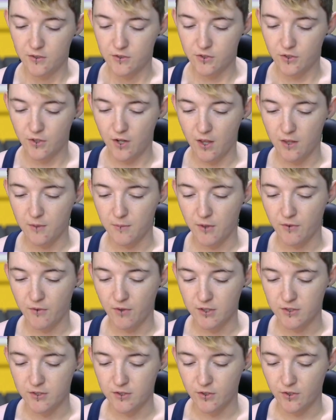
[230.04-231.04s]
So now that my
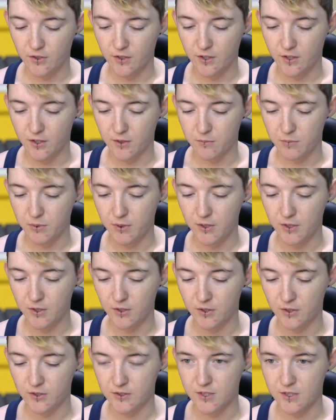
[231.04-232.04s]
rank's gone up,
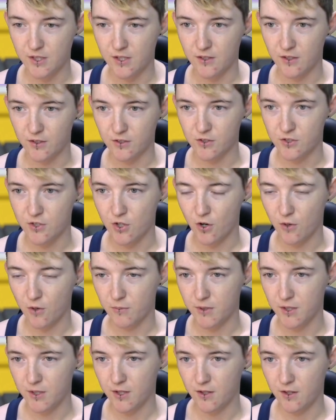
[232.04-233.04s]
you can see at the top
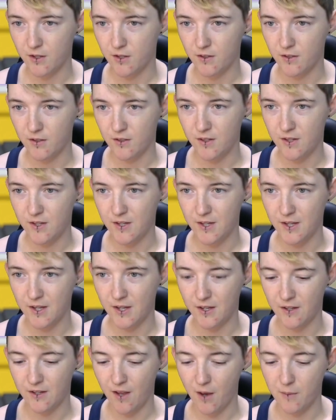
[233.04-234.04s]
there
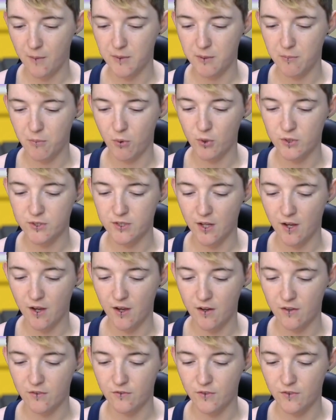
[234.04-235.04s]
and how many points I
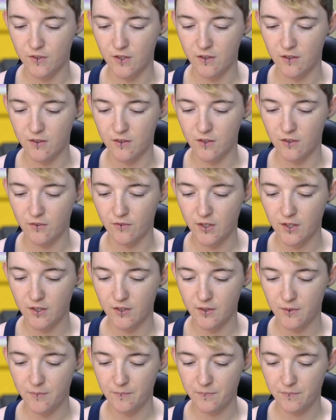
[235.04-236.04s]
have in the
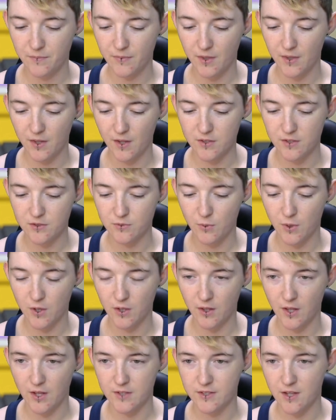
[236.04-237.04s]
arena, as
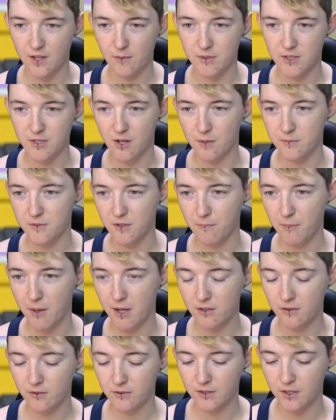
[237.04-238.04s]
well as how many times I've
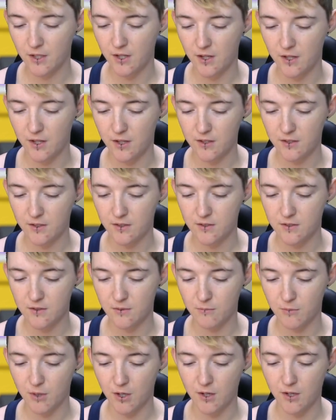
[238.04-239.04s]
battled and
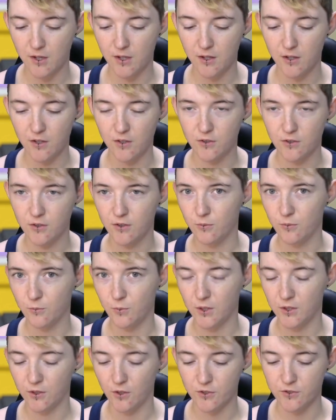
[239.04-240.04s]
my
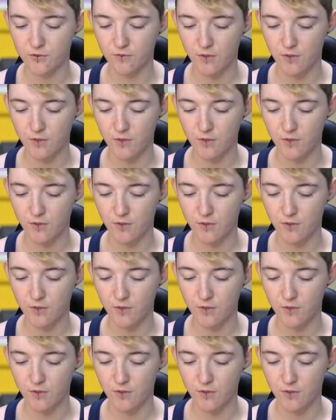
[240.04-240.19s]
win-loss